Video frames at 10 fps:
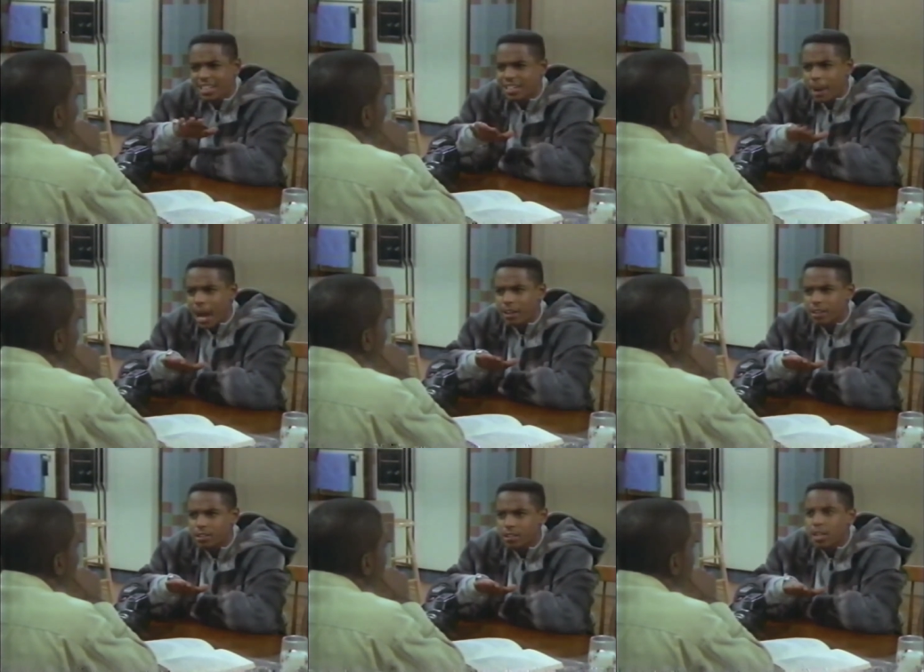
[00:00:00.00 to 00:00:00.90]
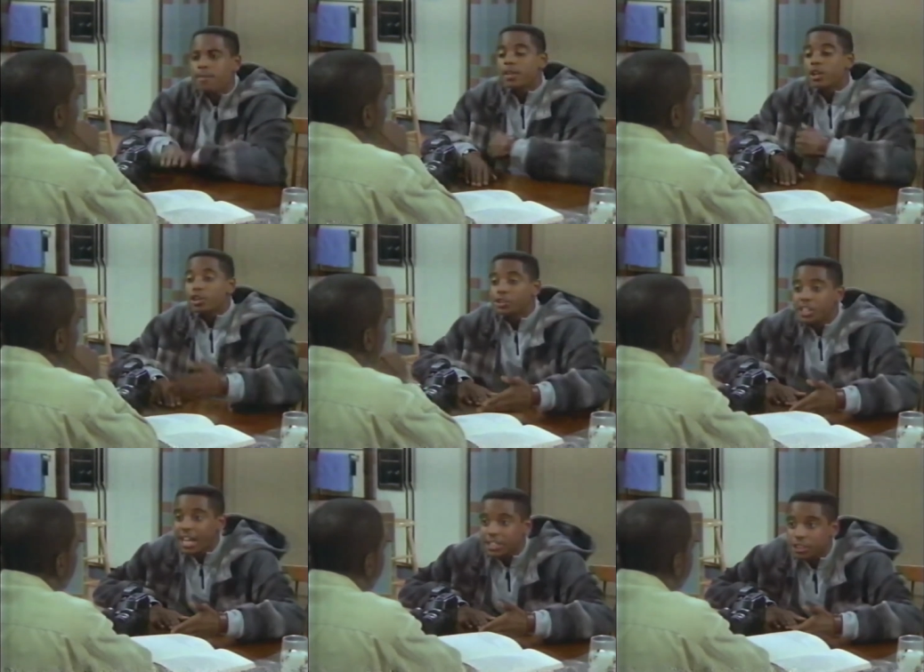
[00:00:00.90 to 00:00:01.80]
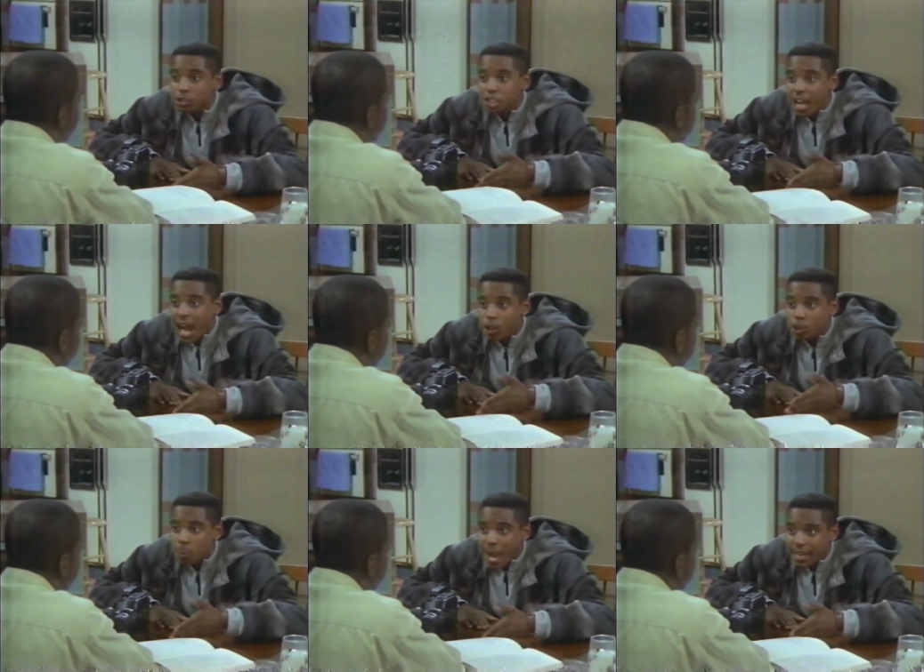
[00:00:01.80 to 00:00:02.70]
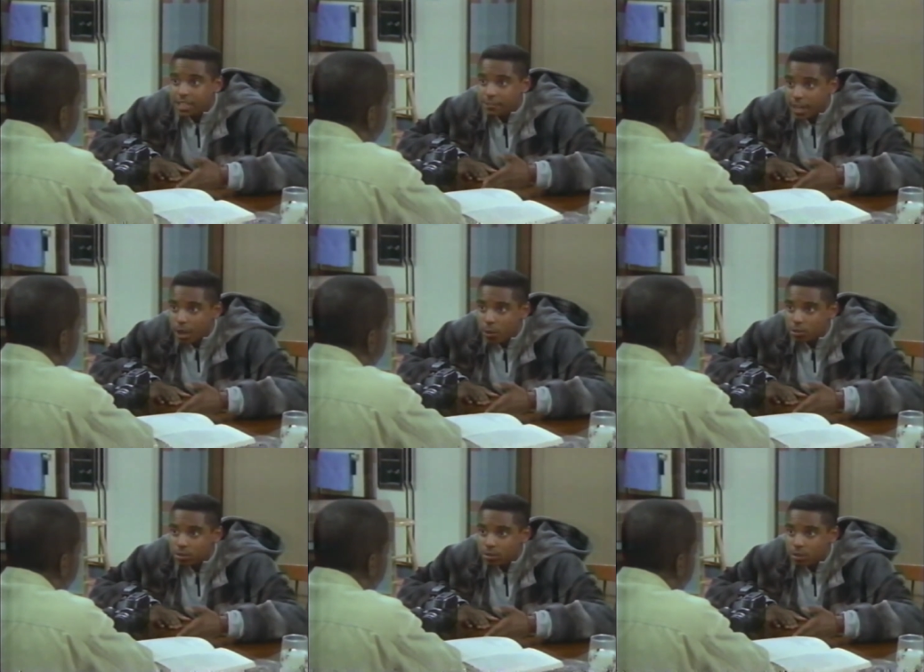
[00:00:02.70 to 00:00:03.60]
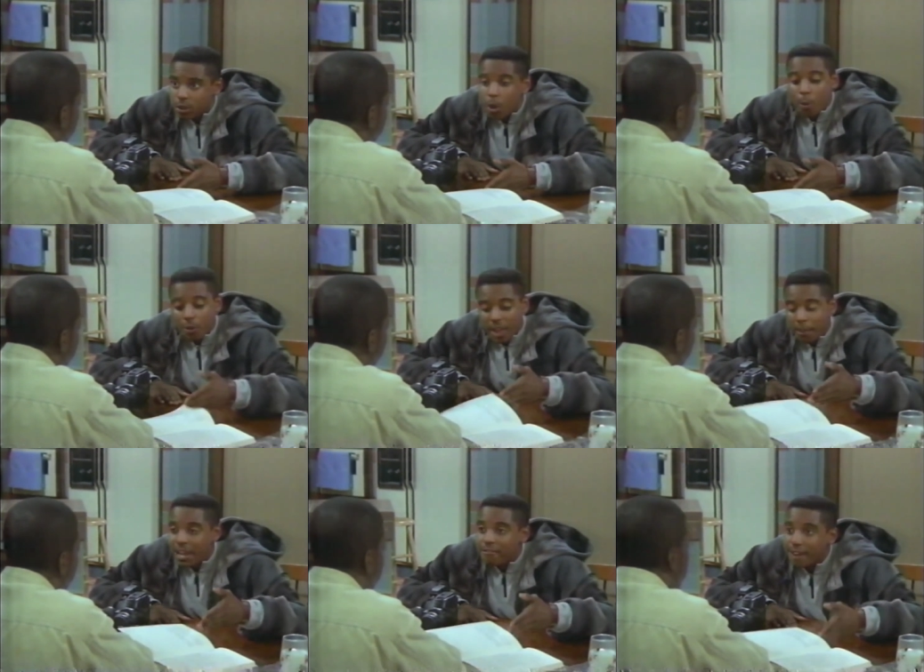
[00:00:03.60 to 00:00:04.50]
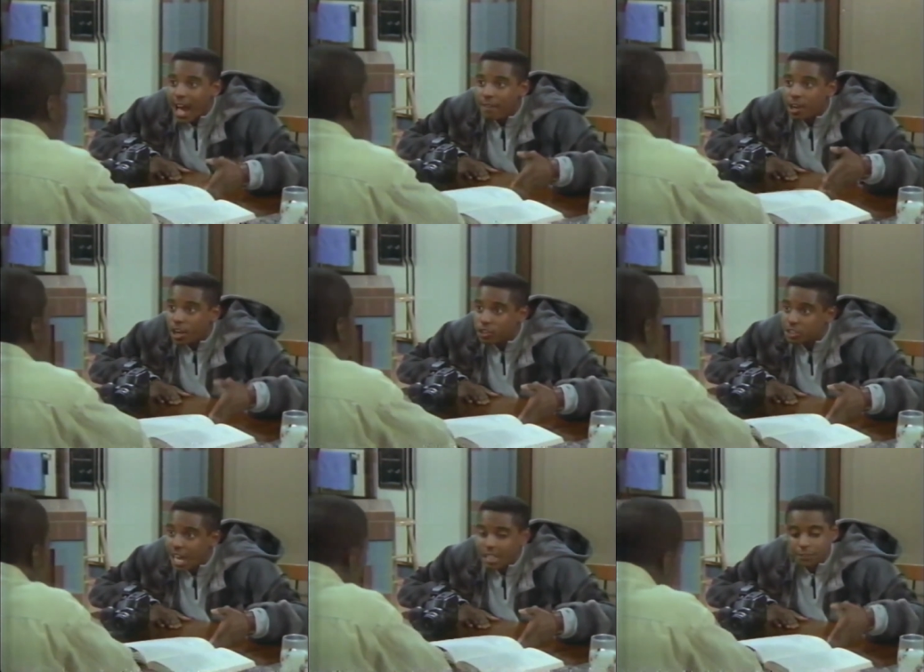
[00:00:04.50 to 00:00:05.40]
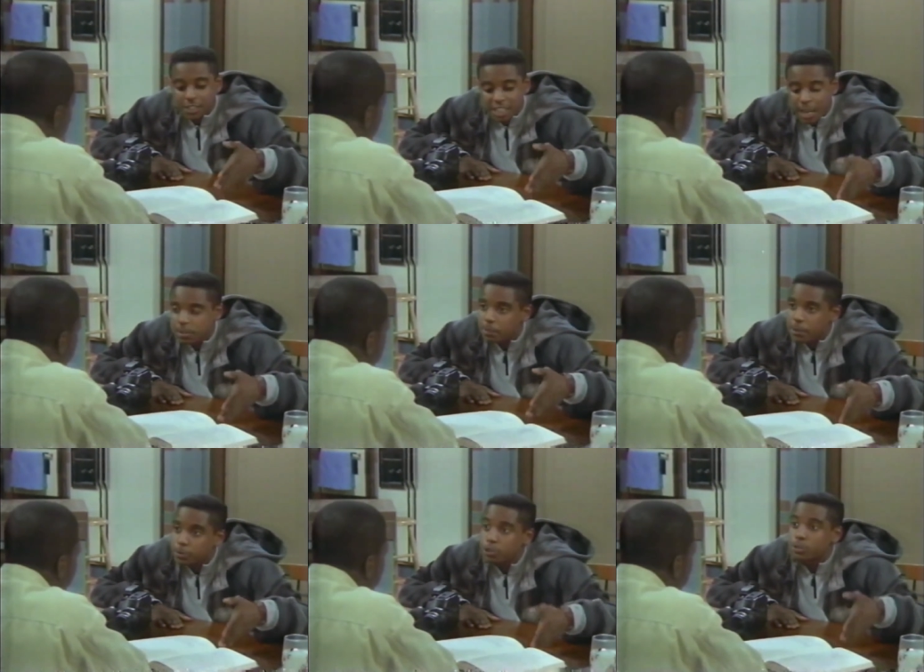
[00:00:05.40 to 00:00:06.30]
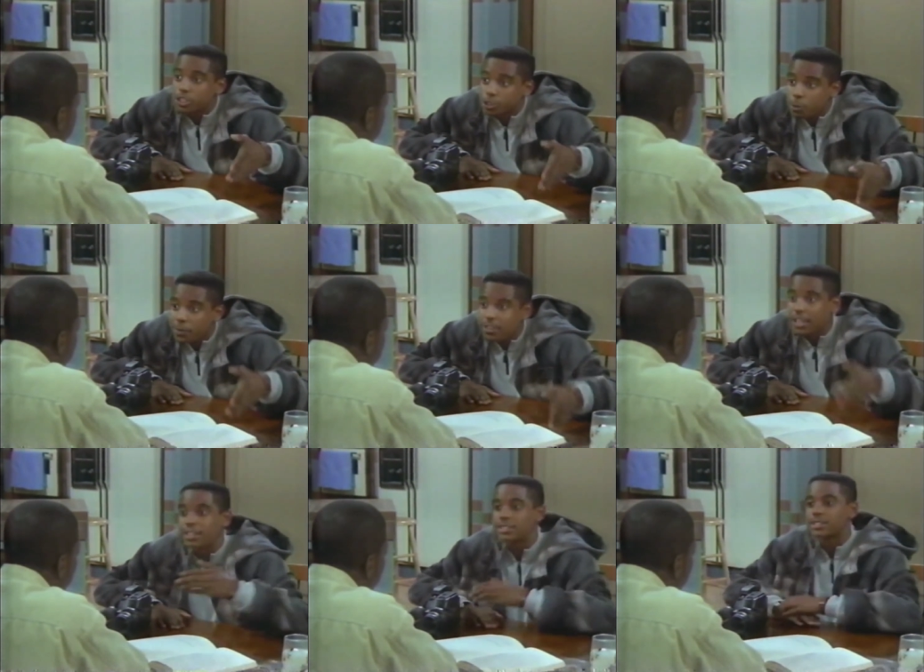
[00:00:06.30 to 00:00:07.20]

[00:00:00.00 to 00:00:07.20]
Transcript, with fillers: legal about it. You see that show, Chicago's Wackiest Videos? Well, they pay $500 for tapes of people doing stupid things.